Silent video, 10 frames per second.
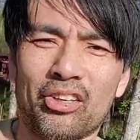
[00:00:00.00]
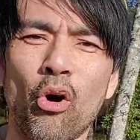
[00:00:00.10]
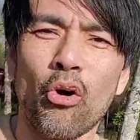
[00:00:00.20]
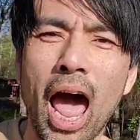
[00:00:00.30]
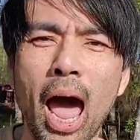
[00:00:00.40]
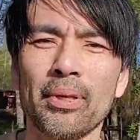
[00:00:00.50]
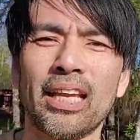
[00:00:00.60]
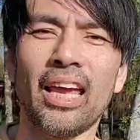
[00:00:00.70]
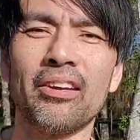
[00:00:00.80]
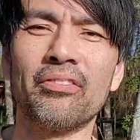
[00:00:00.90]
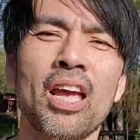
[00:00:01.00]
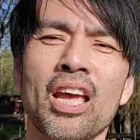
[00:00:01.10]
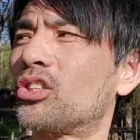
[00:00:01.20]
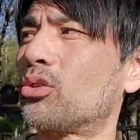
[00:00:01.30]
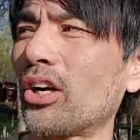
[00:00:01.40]
cohabitative
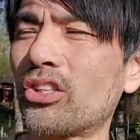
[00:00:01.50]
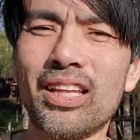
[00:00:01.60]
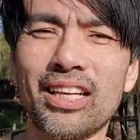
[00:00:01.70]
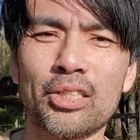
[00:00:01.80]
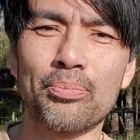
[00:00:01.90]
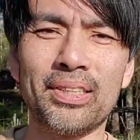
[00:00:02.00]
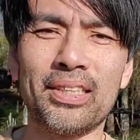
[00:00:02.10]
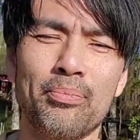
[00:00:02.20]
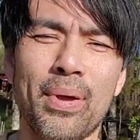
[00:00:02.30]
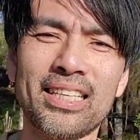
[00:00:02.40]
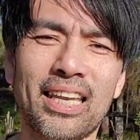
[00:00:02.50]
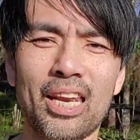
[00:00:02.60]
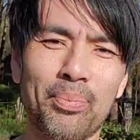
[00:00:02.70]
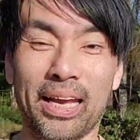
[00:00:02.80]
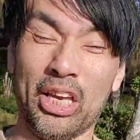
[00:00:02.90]
structure that's been
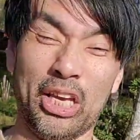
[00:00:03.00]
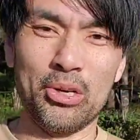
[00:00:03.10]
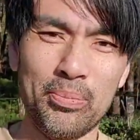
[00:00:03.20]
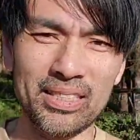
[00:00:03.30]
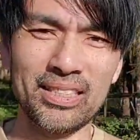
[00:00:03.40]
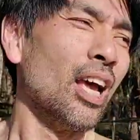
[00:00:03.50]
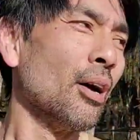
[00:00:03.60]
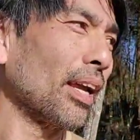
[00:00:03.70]
domesticated by humans.